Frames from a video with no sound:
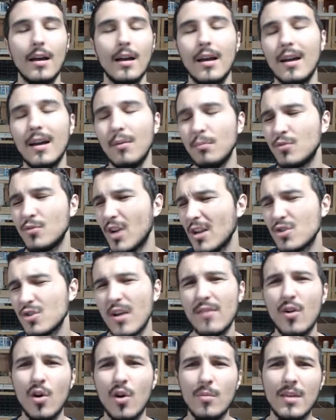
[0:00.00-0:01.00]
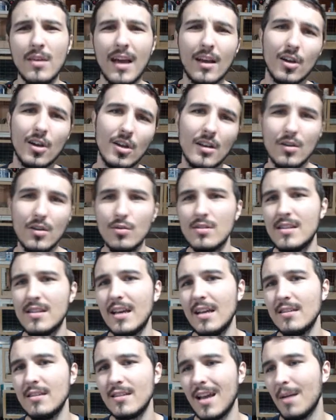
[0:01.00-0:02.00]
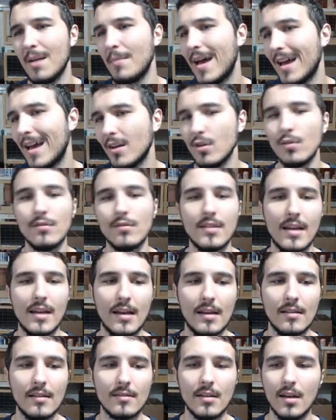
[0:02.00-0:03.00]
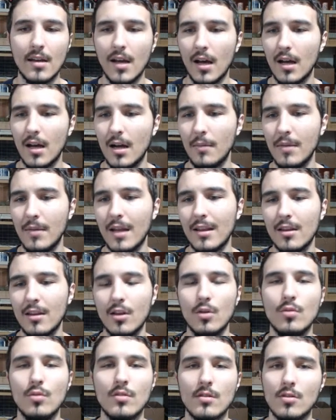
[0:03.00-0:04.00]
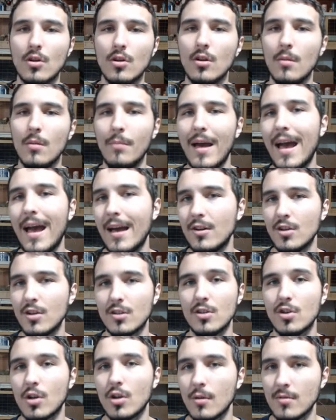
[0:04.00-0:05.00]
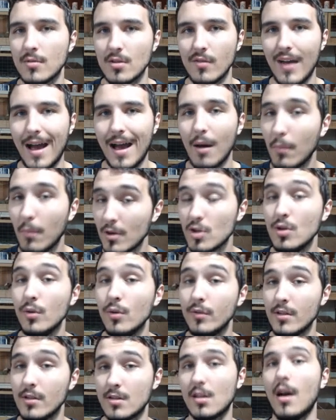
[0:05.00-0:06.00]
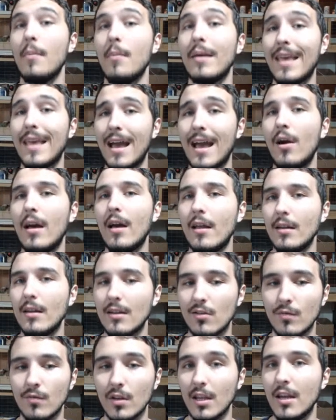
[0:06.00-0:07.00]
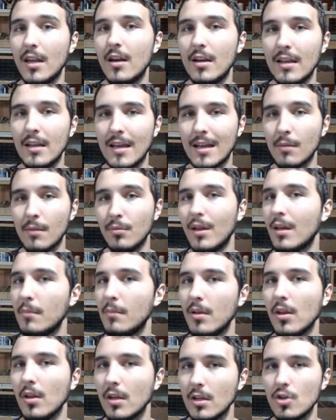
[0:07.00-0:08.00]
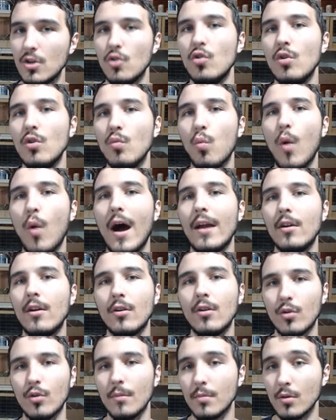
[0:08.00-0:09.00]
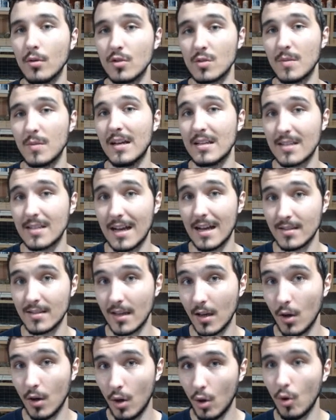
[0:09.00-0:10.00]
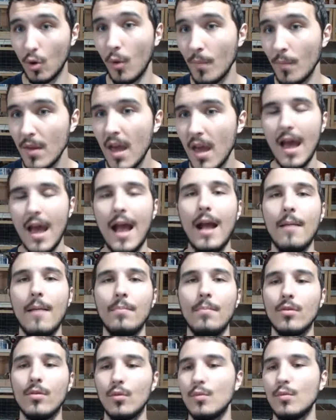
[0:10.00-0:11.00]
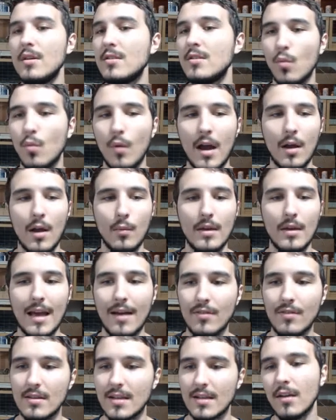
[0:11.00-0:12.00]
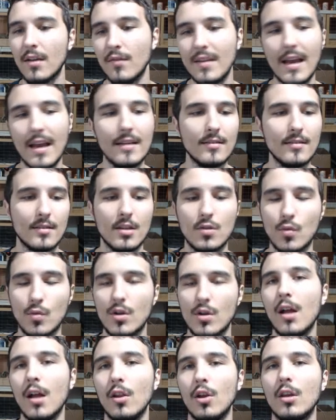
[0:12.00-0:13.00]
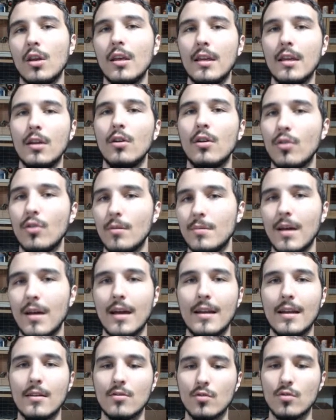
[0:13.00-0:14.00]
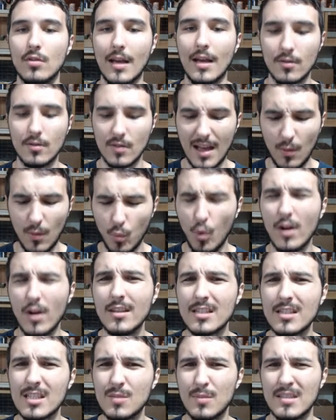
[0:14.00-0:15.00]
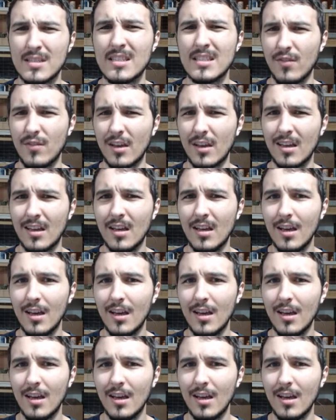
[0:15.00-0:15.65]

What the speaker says: I'm trying to drive home. You got good news days, you got bad news days. Not that the news is good or bad, just in terms of how much news is coming out and its validity and applicability to the wider crypto space as a whole. And the reason why we have these kind of days is because we're not looking here at Cryptide as at one specific